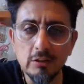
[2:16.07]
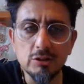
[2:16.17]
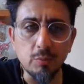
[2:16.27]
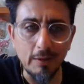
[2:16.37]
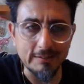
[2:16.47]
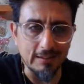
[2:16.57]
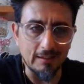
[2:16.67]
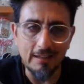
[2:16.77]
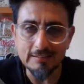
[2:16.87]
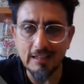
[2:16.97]

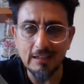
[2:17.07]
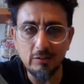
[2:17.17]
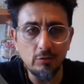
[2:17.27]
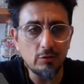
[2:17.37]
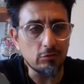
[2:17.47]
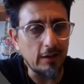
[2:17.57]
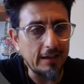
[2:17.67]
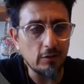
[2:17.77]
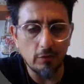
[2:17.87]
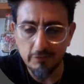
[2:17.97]
Twitter. That's how you
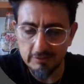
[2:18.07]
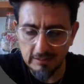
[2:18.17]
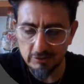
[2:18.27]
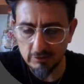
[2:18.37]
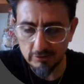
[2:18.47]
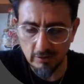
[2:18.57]
create conversations.